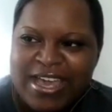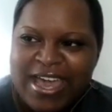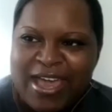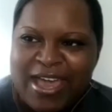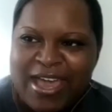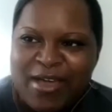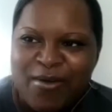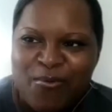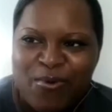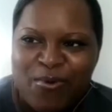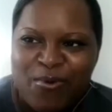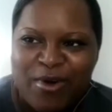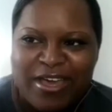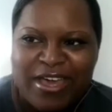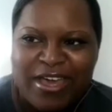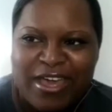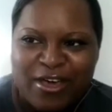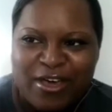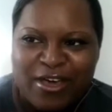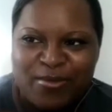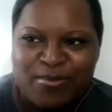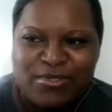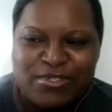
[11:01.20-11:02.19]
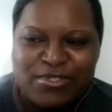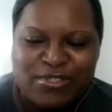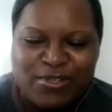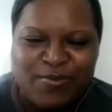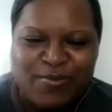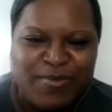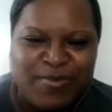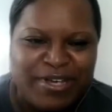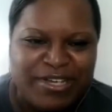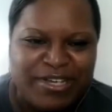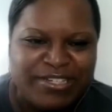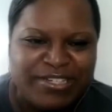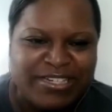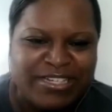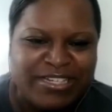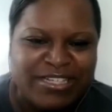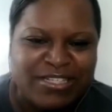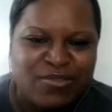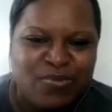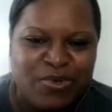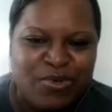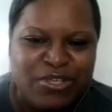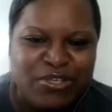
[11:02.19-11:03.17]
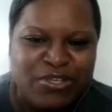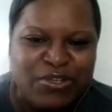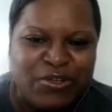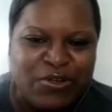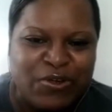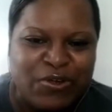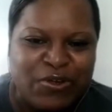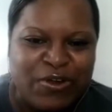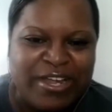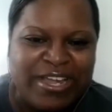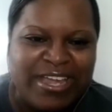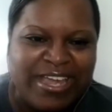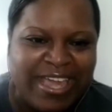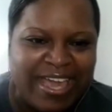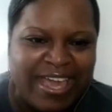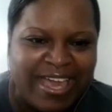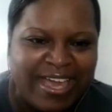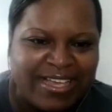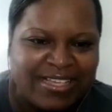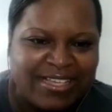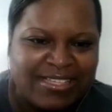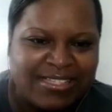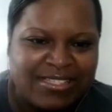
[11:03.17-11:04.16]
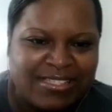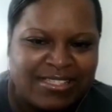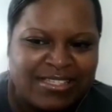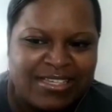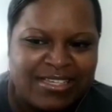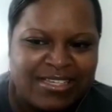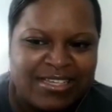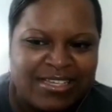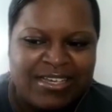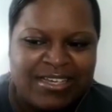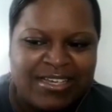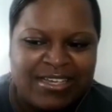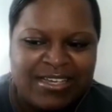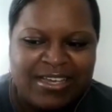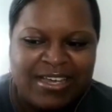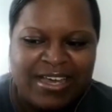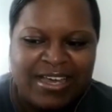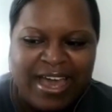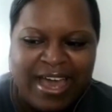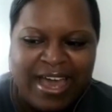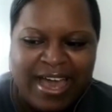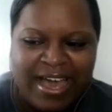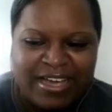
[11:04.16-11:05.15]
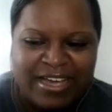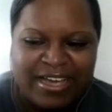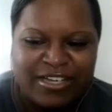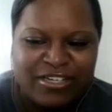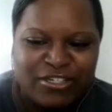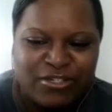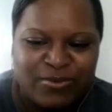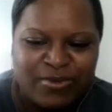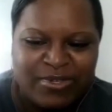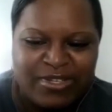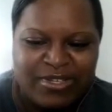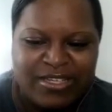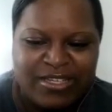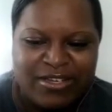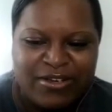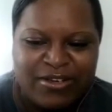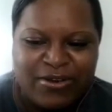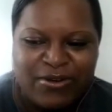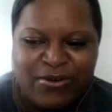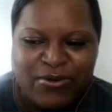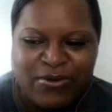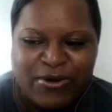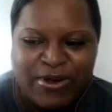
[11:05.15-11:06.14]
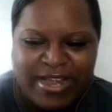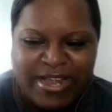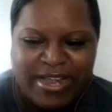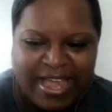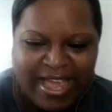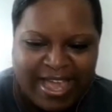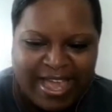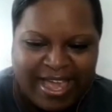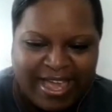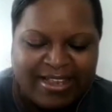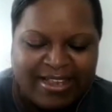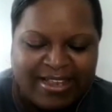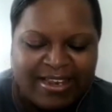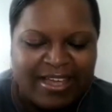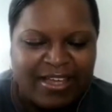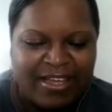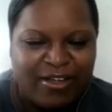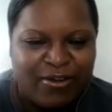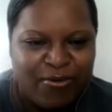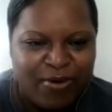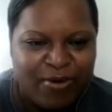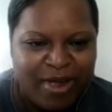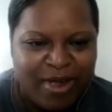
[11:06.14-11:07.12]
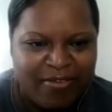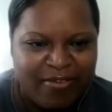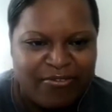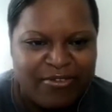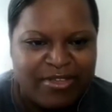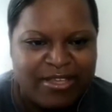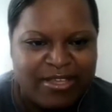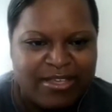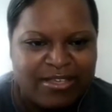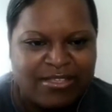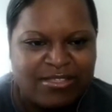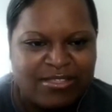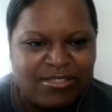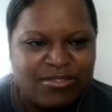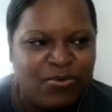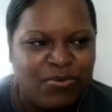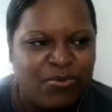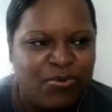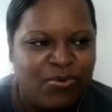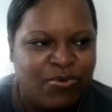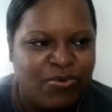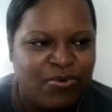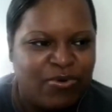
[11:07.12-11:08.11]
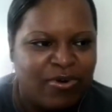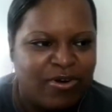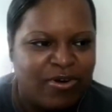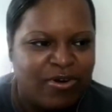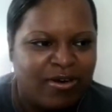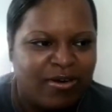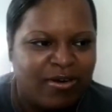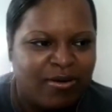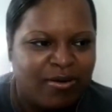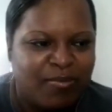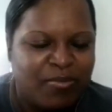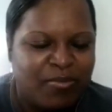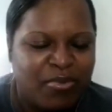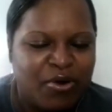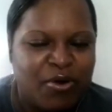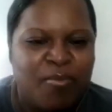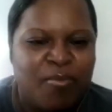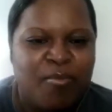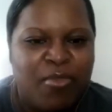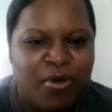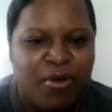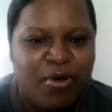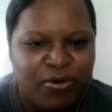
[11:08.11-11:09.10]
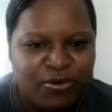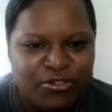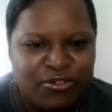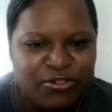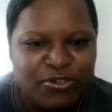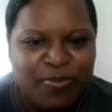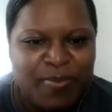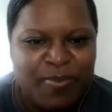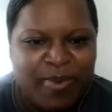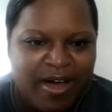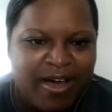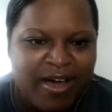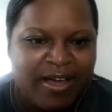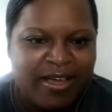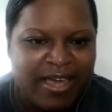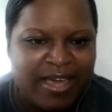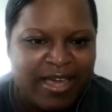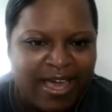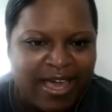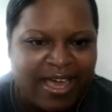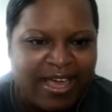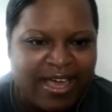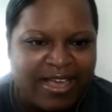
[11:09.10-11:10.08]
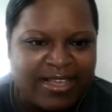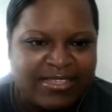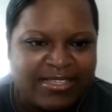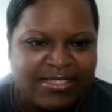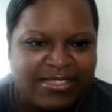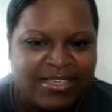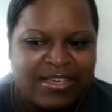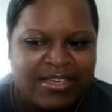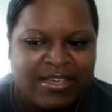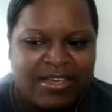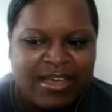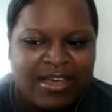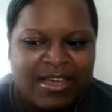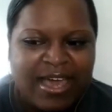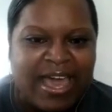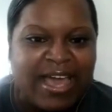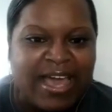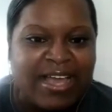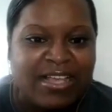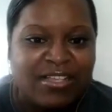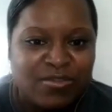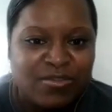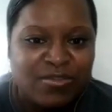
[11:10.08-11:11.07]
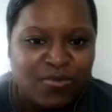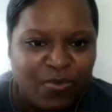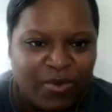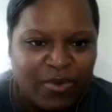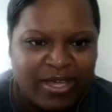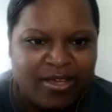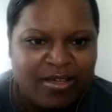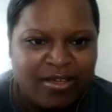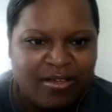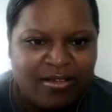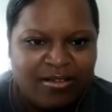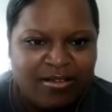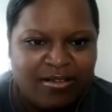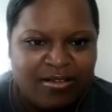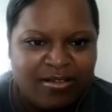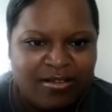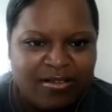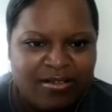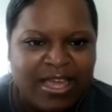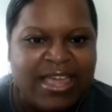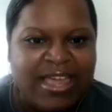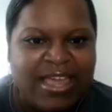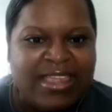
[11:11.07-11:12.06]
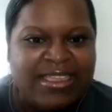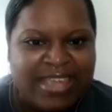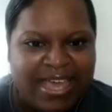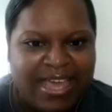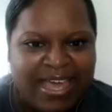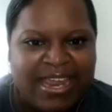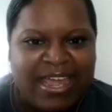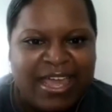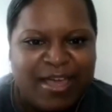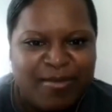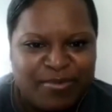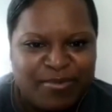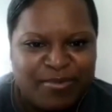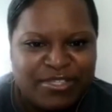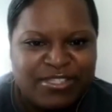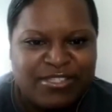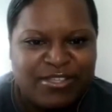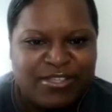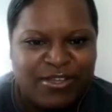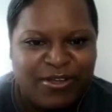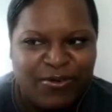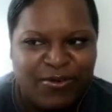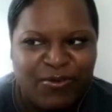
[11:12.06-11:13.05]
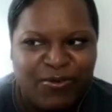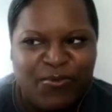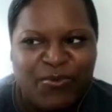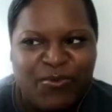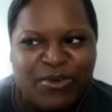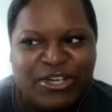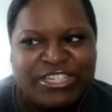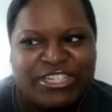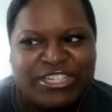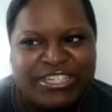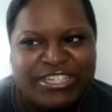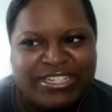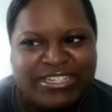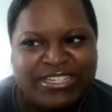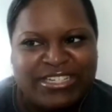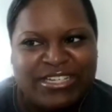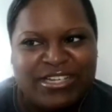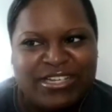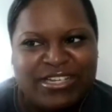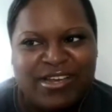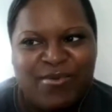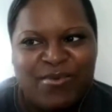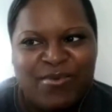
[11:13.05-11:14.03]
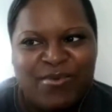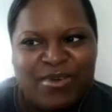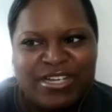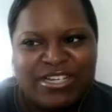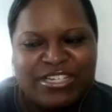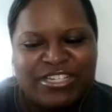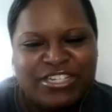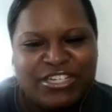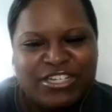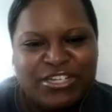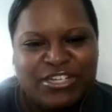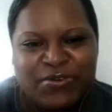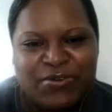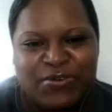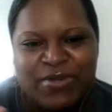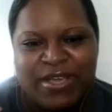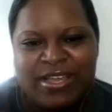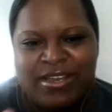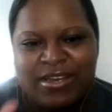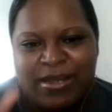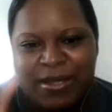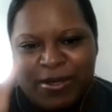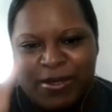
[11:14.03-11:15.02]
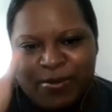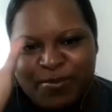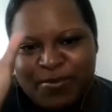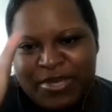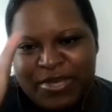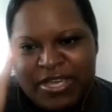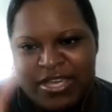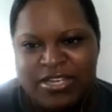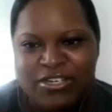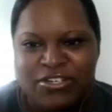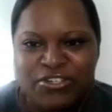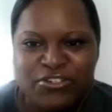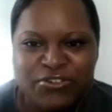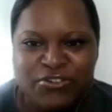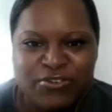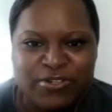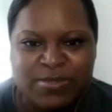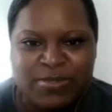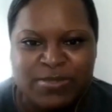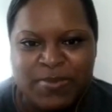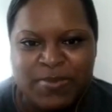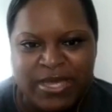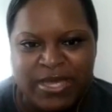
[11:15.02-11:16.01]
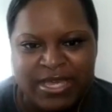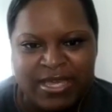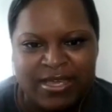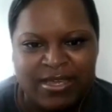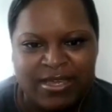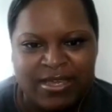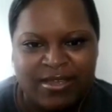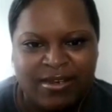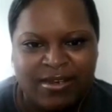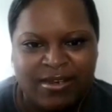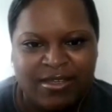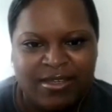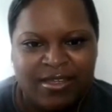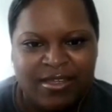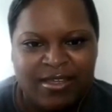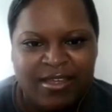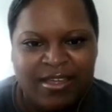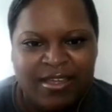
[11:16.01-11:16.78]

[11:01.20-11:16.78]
And what helps so much is when your guest actually create like graphics or promote your podcast as well in that episode. What she did was she created a Pinterest pin,